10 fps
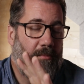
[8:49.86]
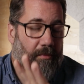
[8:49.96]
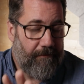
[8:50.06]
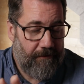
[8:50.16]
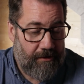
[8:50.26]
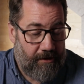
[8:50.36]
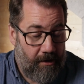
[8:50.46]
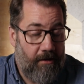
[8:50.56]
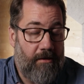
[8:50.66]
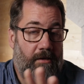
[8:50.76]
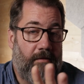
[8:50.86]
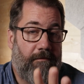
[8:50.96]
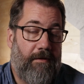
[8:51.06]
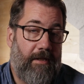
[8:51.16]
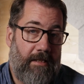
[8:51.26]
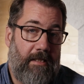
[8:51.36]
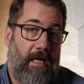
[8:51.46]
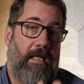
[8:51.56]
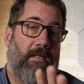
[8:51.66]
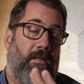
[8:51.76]
But for starters and for this
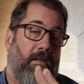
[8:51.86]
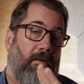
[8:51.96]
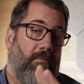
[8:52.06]
test,